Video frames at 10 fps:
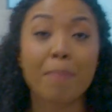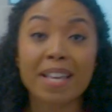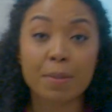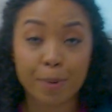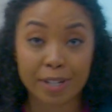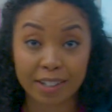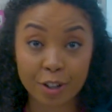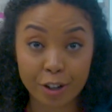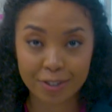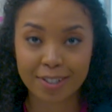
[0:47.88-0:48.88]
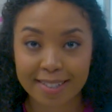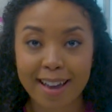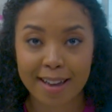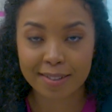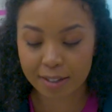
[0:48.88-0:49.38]
best predict career
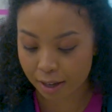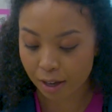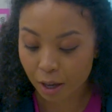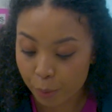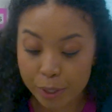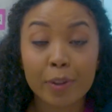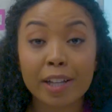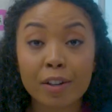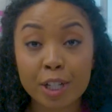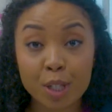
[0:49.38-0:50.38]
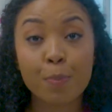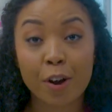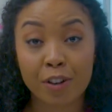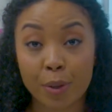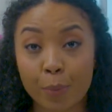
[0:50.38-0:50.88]
success. When you click on each
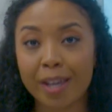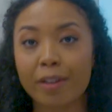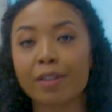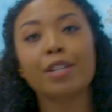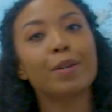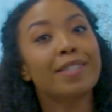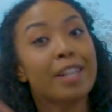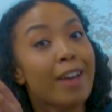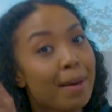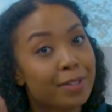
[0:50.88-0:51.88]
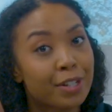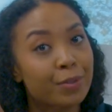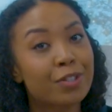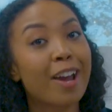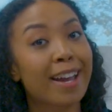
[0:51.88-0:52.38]
part of the wheel, you can see your
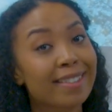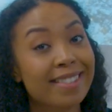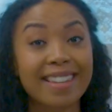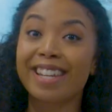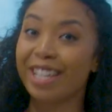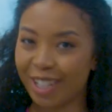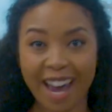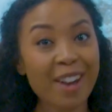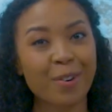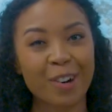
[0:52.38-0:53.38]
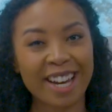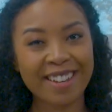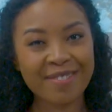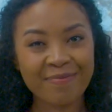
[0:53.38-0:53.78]
aptitude strengths in each category.